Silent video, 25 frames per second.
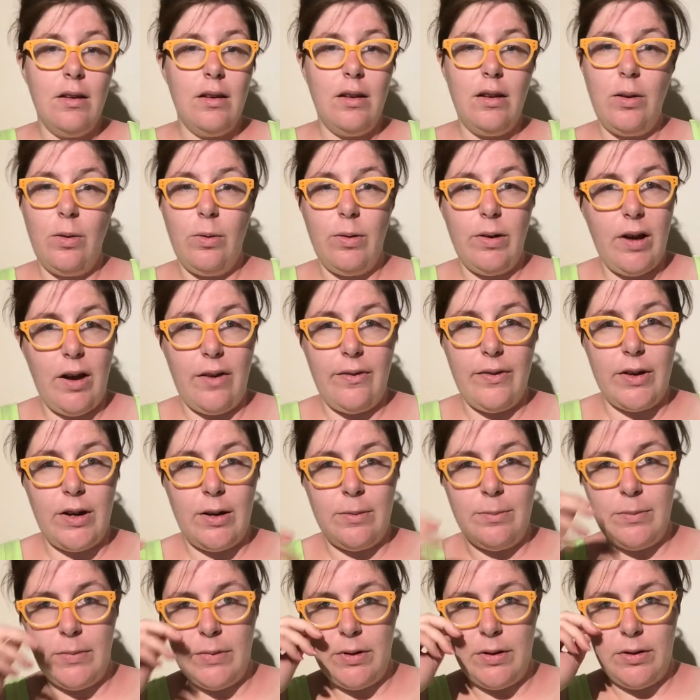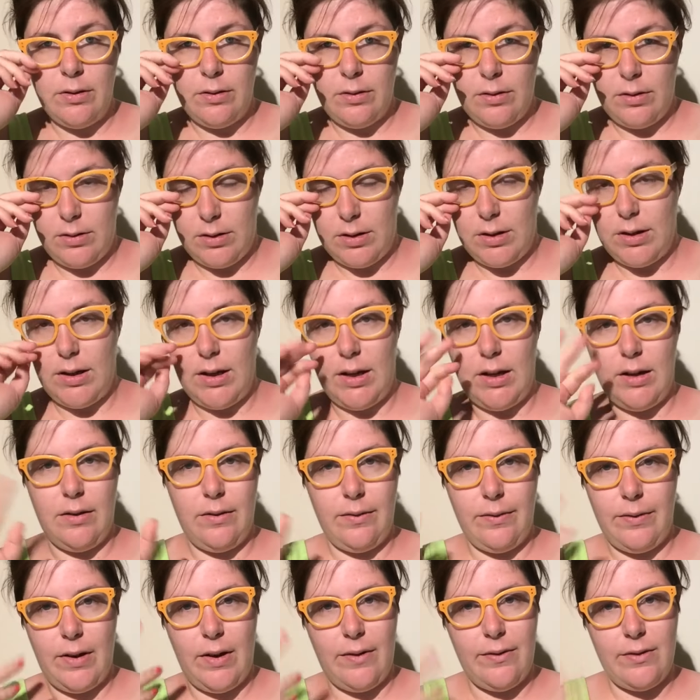you know, a cover up to kind
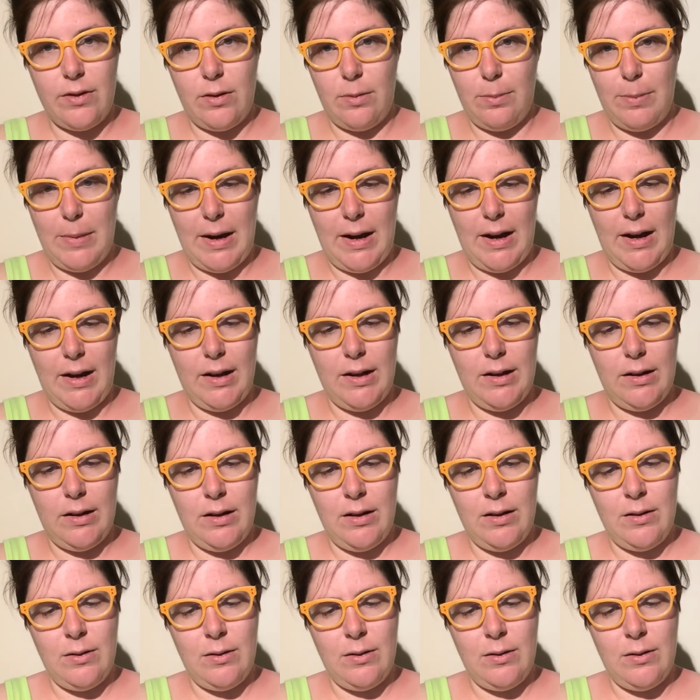of cover the back